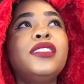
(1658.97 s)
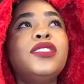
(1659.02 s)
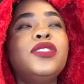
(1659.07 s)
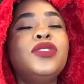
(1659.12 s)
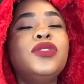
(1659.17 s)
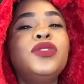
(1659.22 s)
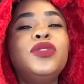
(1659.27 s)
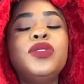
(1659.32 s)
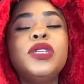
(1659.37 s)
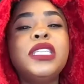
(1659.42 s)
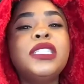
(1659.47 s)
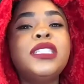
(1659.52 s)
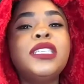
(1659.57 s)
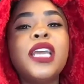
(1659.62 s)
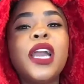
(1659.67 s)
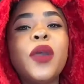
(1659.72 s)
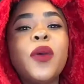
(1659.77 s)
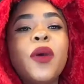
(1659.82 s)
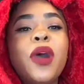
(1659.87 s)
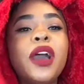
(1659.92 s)
do
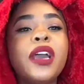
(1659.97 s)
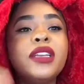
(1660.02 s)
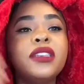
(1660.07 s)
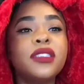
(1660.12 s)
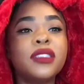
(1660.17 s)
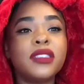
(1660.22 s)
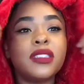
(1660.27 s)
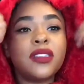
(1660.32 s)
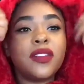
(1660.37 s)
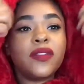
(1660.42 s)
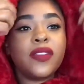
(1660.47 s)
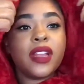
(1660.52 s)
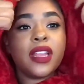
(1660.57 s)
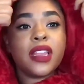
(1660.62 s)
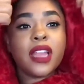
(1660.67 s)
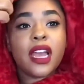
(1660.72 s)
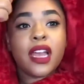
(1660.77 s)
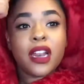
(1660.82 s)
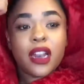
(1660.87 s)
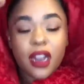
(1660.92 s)
DIYs and stuff
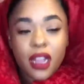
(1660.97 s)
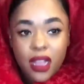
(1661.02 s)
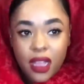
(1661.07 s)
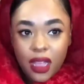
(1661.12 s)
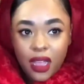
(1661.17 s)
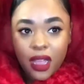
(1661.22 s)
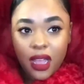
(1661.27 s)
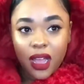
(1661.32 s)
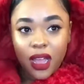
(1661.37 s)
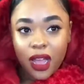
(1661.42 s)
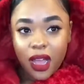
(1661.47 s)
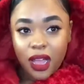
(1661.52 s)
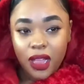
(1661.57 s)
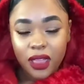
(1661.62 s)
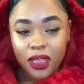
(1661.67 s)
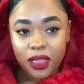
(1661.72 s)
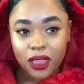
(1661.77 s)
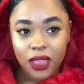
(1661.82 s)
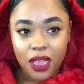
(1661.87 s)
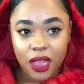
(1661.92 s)
like that. I
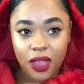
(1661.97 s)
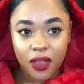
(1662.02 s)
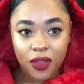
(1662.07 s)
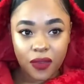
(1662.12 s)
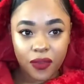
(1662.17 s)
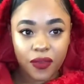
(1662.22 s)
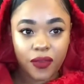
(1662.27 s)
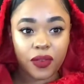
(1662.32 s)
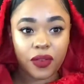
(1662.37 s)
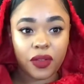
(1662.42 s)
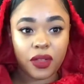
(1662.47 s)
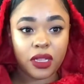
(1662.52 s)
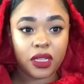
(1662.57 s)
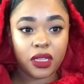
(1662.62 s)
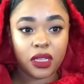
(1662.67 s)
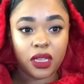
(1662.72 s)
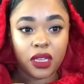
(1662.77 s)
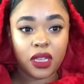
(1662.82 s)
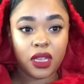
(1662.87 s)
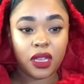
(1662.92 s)
love
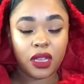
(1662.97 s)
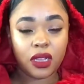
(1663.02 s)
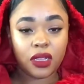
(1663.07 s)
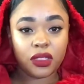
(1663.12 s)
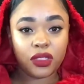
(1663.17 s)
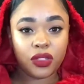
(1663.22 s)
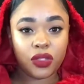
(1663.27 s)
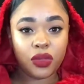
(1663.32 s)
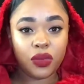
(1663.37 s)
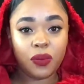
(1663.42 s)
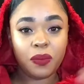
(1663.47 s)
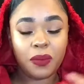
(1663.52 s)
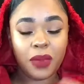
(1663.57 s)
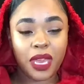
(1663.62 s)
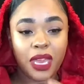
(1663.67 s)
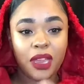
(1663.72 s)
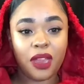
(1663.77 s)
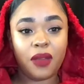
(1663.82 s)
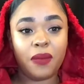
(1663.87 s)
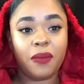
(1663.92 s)
to
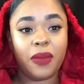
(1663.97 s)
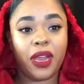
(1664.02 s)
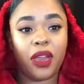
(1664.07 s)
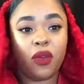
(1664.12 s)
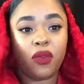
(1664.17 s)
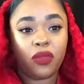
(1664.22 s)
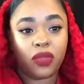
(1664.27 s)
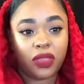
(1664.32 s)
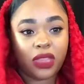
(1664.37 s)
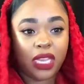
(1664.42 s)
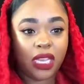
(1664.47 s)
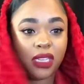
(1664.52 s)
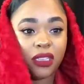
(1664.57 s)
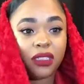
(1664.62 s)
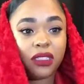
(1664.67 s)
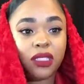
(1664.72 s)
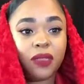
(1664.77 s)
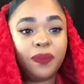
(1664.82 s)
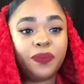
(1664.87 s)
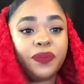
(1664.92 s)
make my own
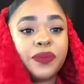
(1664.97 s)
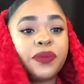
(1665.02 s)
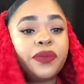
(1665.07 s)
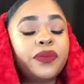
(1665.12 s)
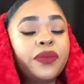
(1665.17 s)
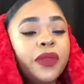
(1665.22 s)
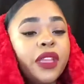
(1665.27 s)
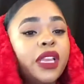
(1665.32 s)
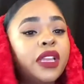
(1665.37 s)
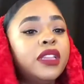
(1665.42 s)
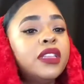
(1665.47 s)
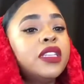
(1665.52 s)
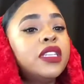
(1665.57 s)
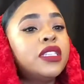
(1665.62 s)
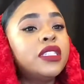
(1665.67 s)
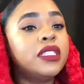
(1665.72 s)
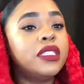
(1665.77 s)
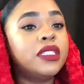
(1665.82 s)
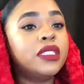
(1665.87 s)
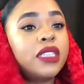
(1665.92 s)
things. And
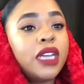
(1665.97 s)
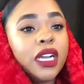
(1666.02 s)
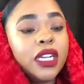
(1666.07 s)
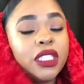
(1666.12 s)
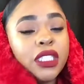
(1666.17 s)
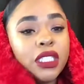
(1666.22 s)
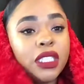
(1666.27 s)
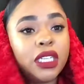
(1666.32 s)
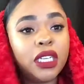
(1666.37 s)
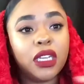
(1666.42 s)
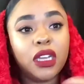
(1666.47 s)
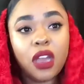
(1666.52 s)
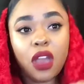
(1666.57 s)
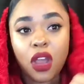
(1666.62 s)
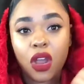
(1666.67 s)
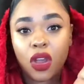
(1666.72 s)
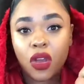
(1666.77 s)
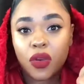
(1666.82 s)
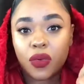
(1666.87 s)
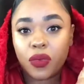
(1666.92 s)
this is actually
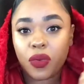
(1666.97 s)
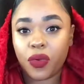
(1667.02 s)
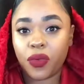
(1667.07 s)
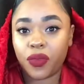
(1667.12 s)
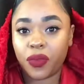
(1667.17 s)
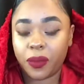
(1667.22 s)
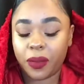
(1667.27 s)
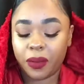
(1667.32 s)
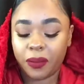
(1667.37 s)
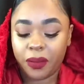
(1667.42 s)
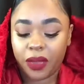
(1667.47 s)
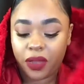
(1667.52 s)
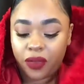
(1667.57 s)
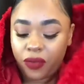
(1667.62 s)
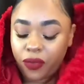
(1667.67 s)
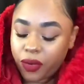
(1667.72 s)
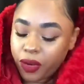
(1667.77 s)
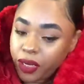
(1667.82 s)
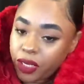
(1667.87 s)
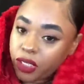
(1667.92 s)
a robe for my man
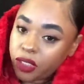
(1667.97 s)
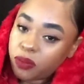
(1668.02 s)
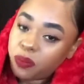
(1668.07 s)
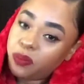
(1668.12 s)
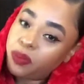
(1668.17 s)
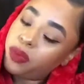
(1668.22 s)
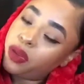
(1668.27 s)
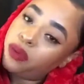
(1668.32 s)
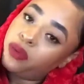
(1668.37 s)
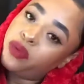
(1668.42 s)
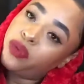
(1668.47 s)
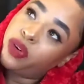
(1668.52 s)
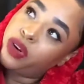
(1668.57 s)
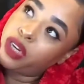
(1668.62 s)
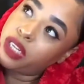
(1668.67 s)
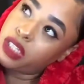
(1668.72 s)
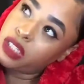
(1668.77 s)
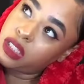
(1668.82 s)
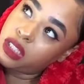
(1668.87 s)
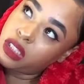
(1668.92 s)
for his
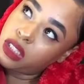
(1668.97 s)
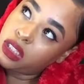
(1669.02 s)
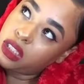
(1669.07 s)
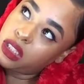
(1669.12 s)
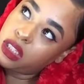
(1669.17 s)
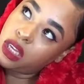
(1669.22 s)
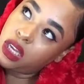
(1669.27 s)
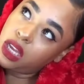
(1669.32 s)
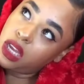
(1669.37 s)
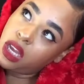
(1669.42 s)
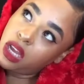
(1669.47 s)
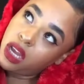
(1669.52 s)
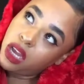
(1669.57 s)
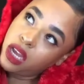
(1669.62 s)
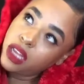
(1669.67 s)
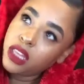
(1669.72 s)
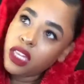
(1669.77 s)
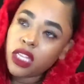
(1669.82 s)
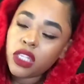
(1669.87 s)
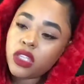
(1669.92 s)

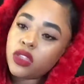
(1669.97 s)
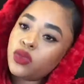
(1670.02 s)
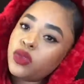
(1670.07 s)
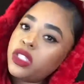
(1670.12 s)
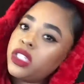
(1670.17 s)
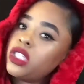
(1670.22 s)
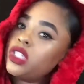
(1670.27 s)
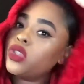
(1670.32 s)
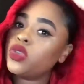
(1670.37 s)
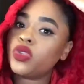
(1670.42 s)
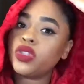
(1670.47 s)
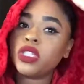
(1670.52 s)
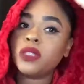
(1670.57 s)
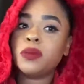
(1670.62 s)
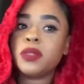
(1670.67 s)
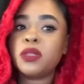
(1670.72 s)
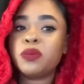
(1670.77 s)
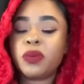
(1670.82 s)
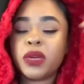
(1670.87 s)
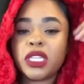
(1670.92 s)
I think this was his
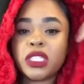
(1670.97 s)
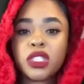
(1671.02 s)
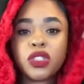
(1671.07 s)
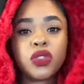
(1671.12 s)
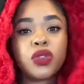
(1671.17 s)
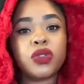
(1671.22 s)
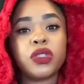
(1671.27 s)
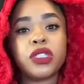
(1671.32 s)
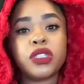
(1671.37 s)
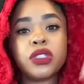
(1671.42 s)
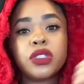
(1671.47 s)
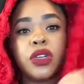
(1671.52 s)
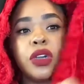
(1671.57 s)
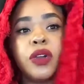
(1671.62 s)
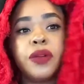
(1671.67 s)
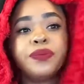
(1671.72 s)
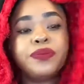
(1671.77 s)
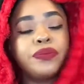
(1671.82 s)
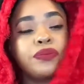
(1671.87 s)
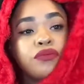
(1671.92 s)
Christmas present 2 years
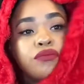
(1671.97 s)
ago.